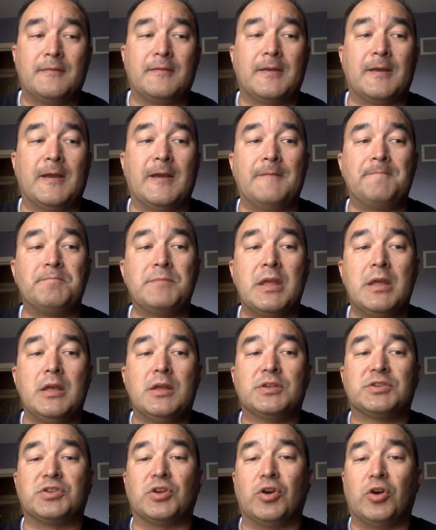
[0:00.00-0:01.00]
Okay,
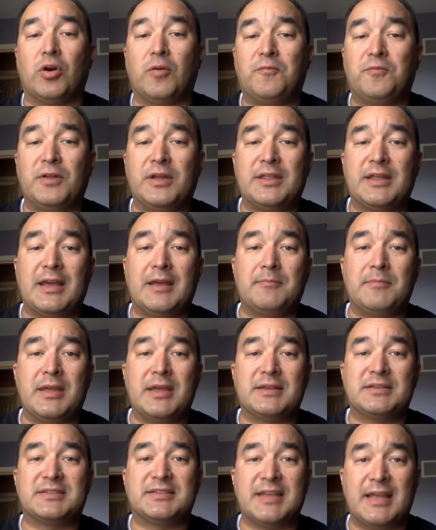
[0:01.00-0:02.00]
so hopefully that
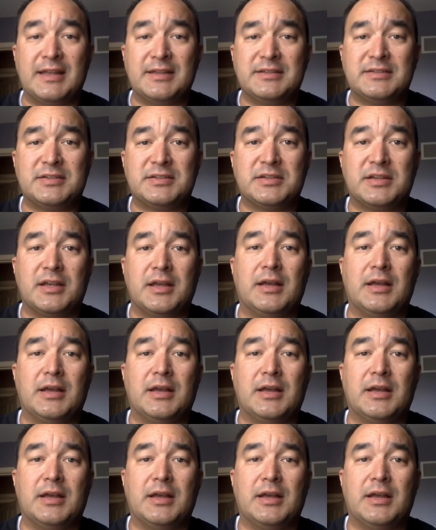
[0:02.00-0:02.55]
makes sense.